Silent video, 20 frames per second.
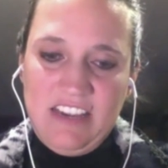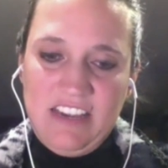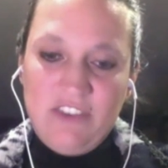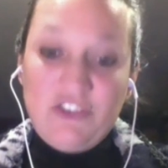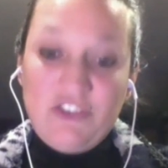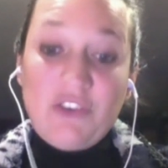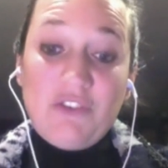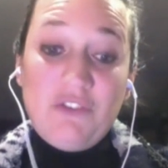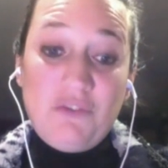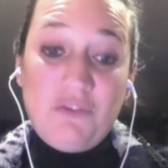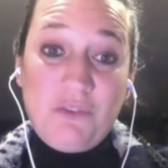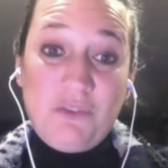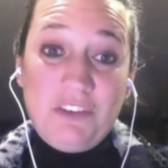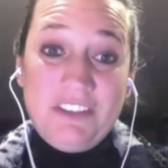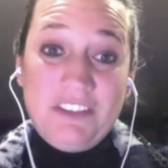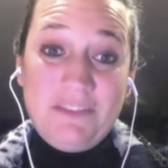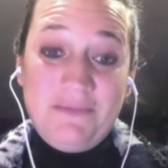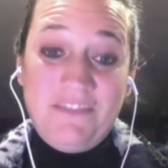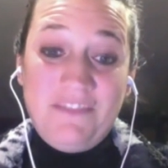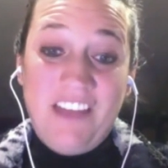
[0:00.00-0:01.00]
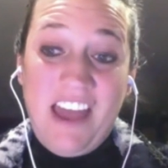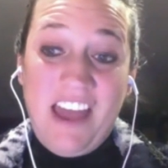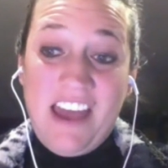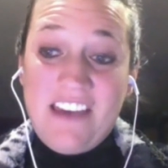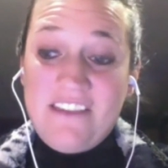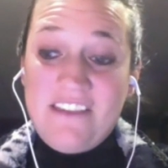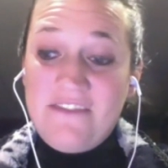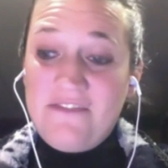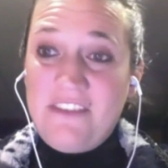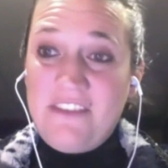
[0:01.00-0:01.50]
show you the world's
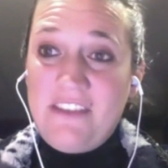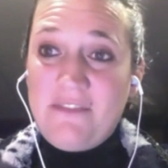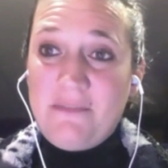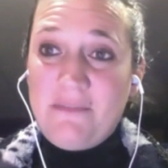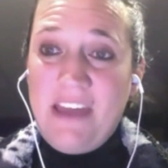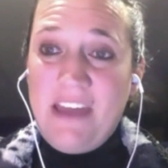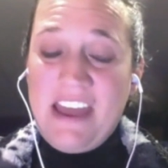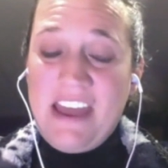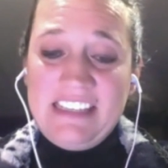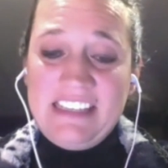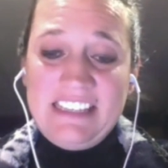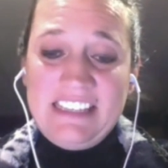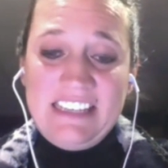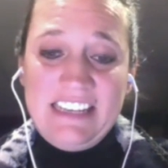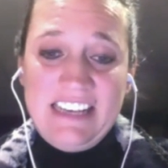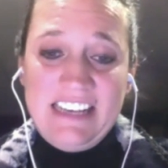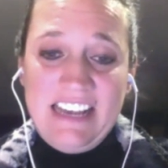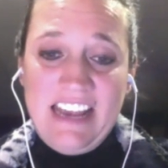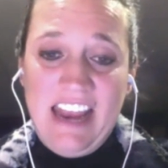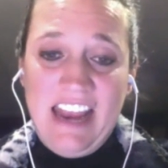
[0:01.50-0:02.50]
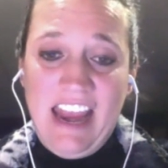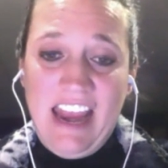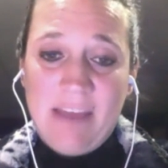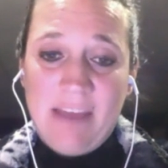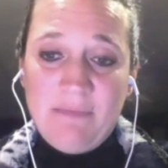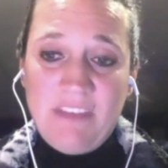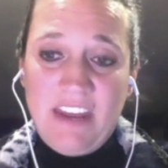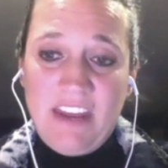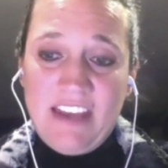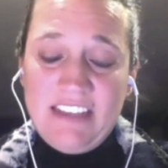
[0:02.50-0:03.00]
favorite pet
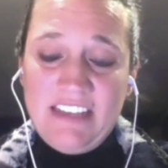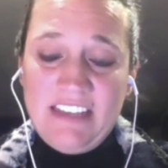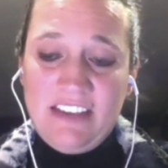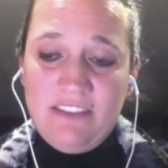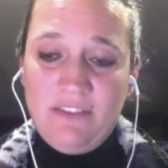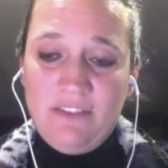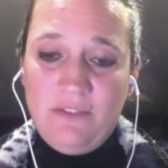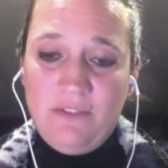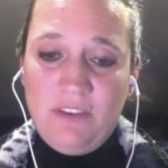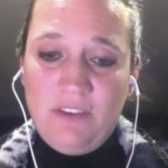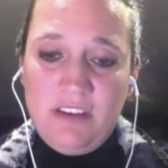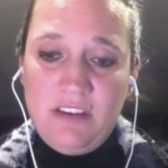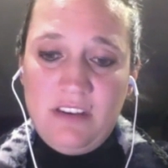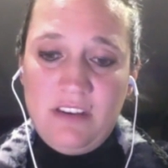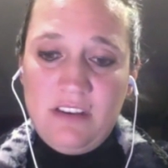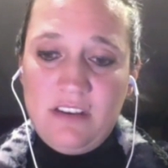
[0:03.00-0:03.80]
app that I downloaded.